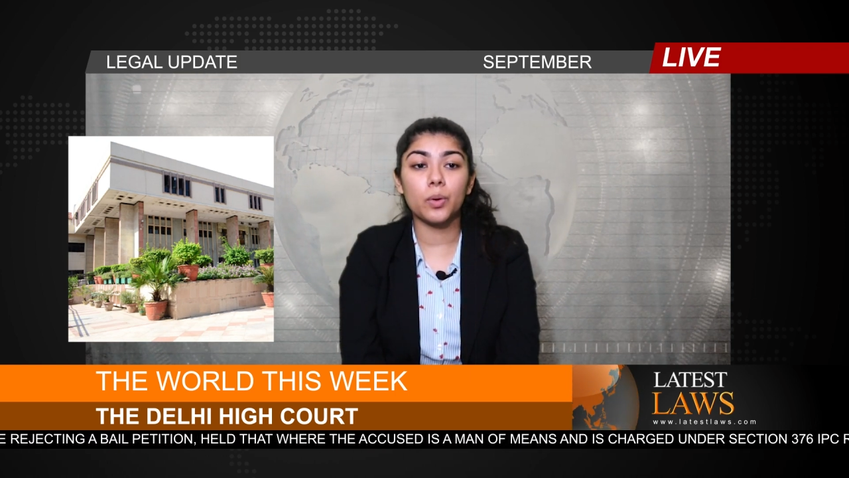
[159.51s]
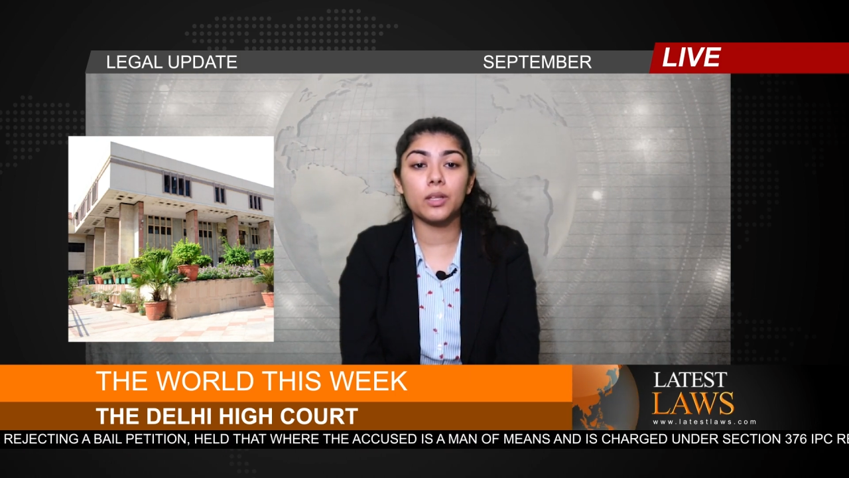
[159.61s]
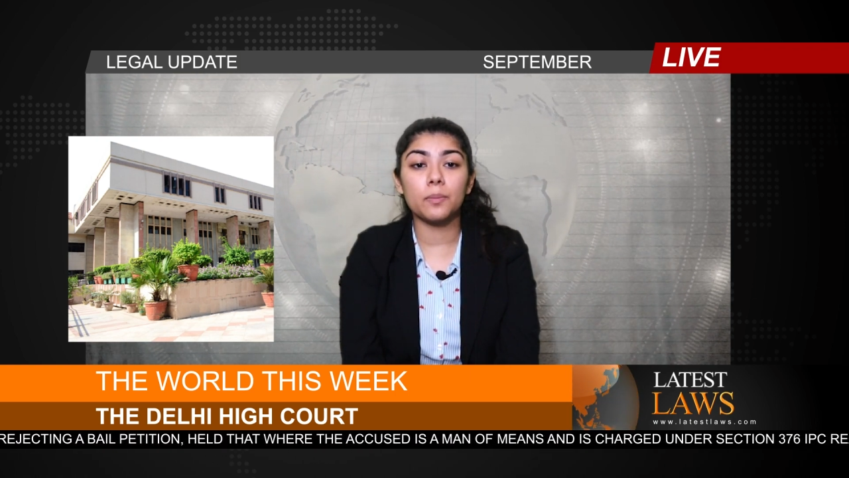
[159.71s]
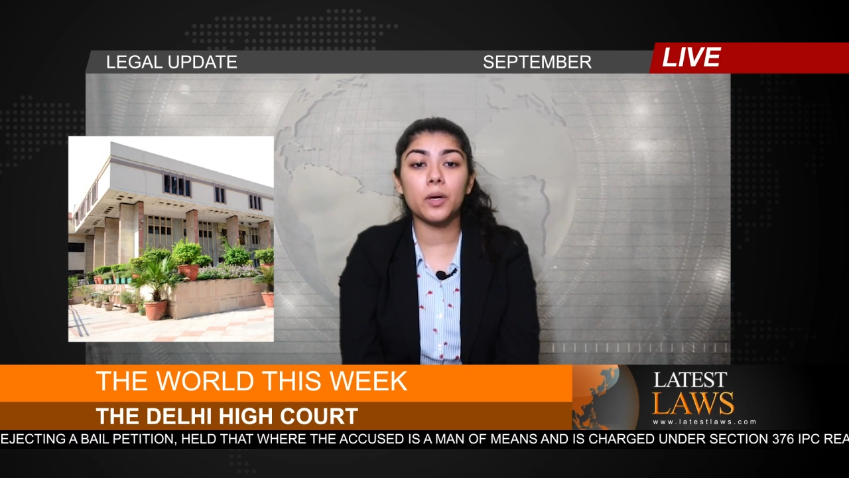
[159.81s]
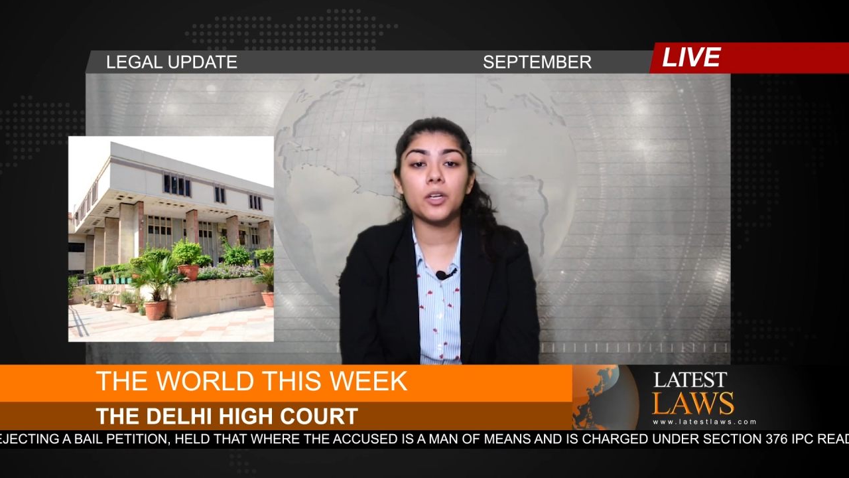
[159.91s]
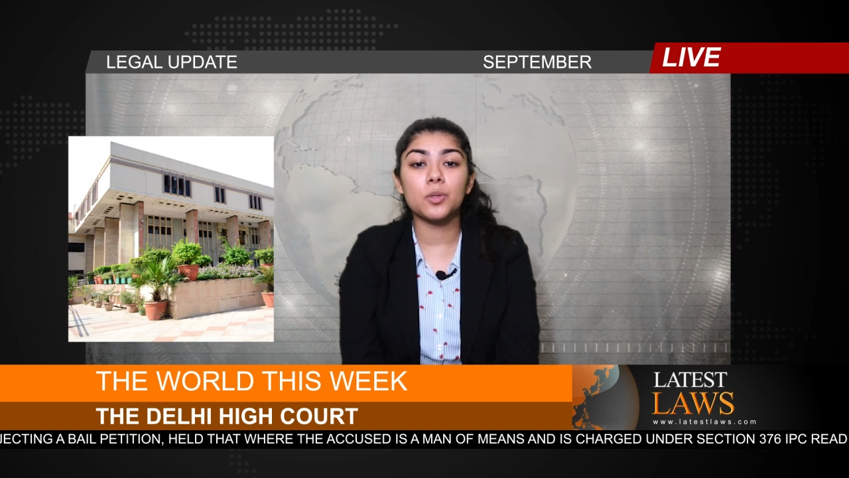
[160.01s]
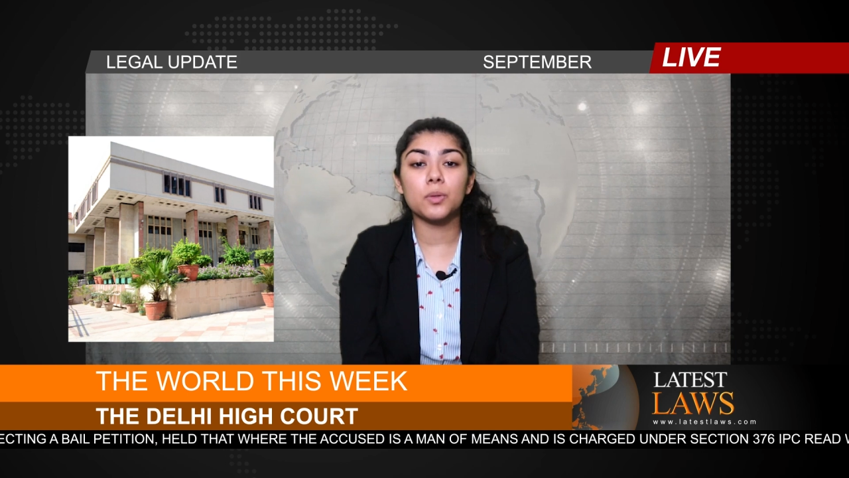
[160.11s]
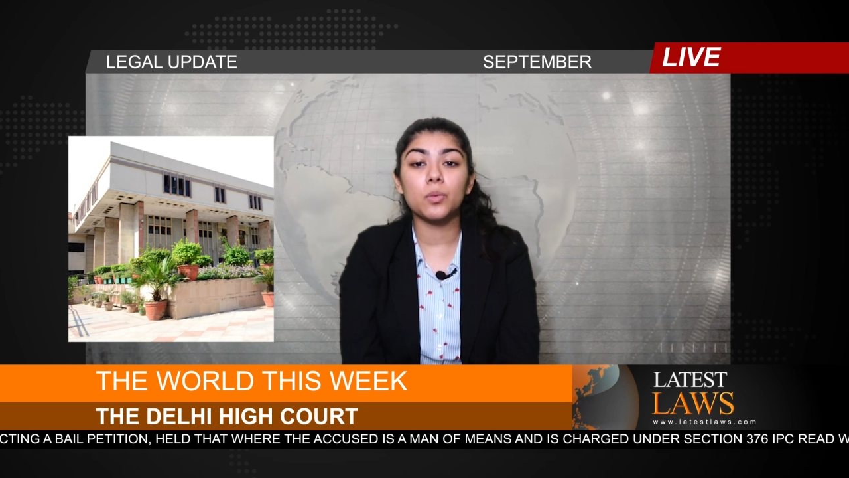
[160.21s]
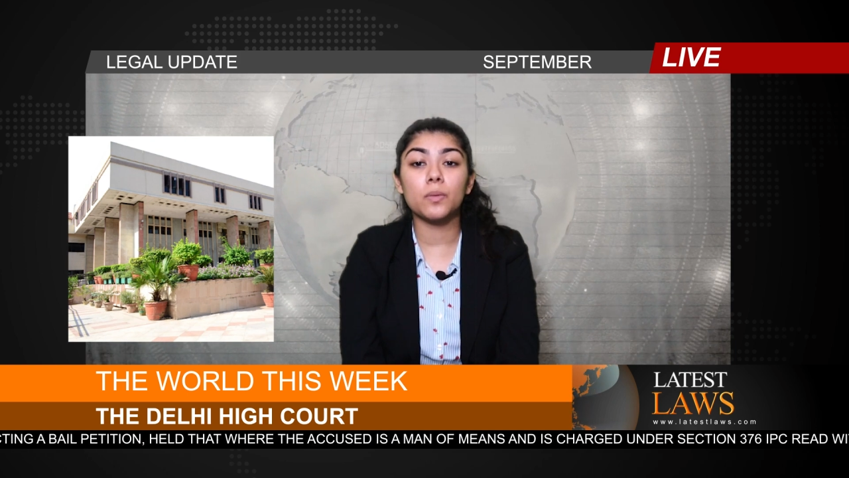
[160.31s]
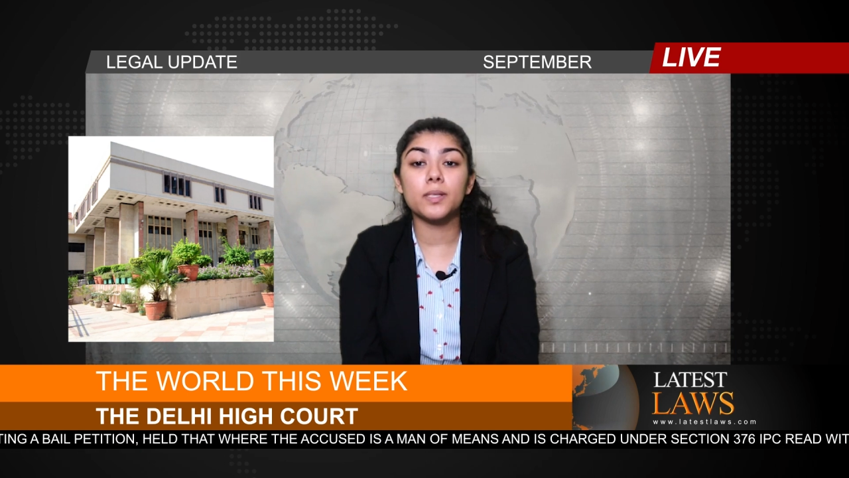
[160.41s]
where the
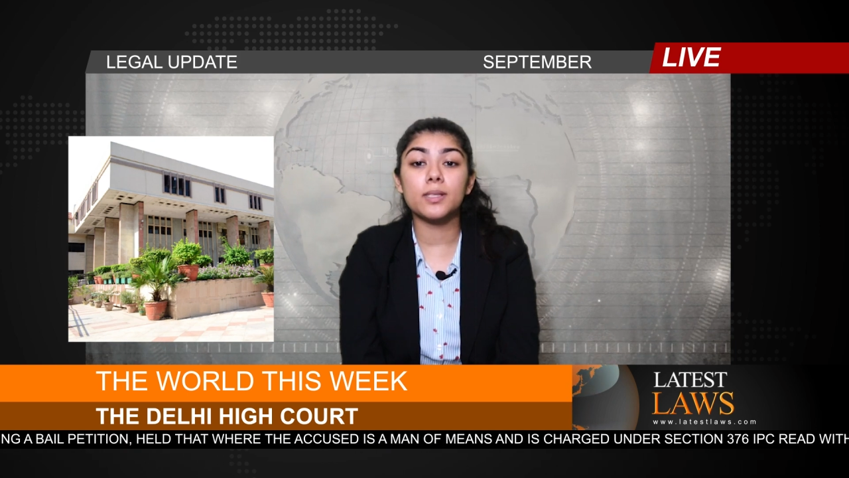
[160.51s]
punishment will be